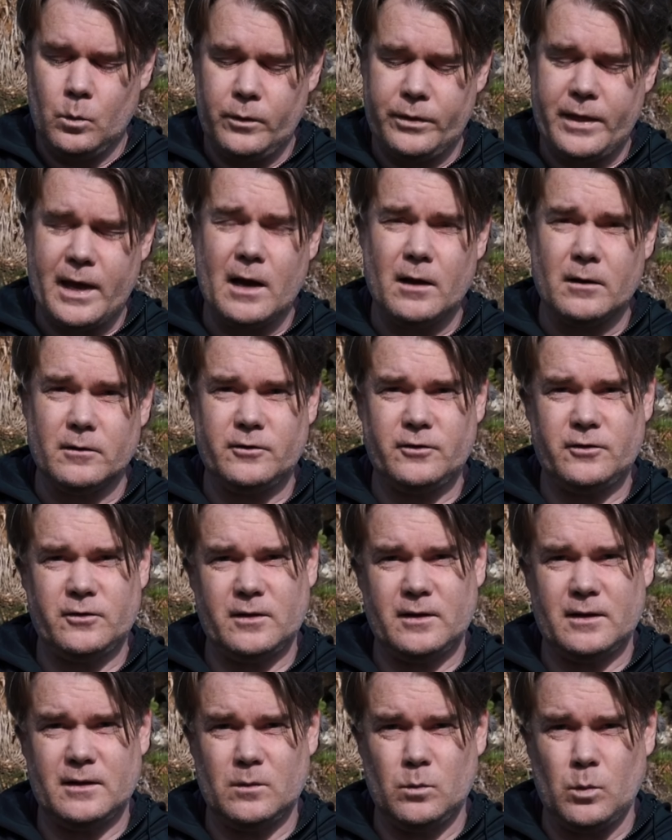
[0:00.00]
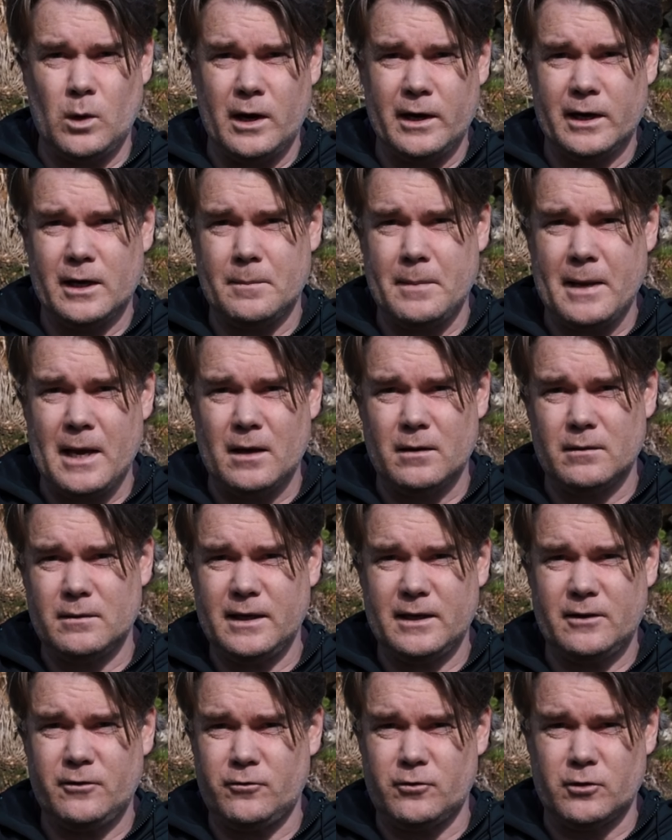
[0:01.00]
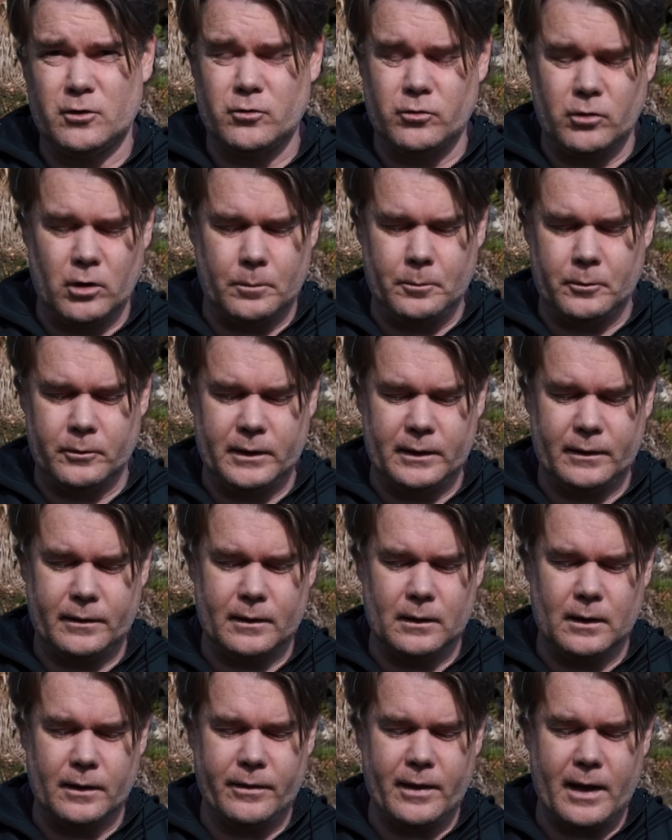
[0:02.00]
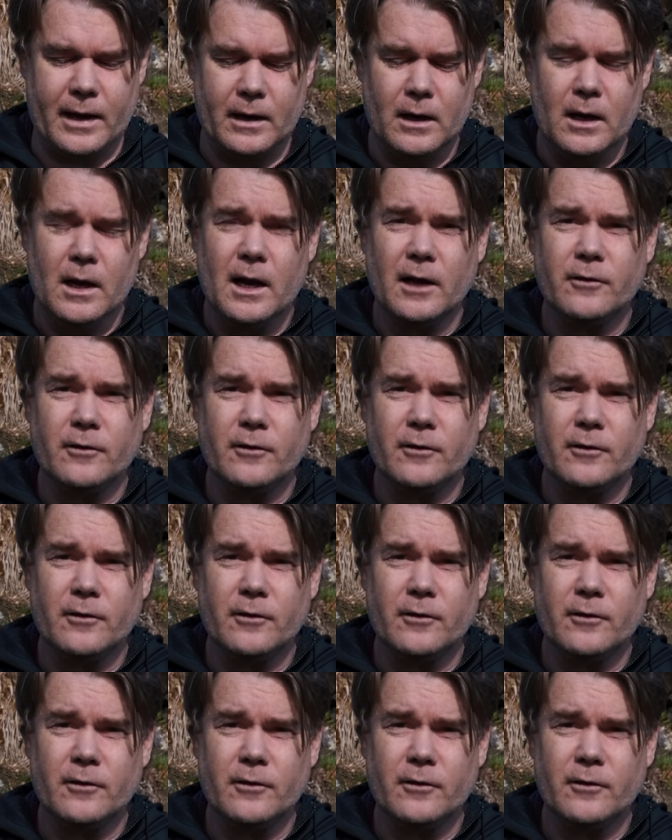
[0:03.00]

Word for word: without worrying about extra crop or anything like that.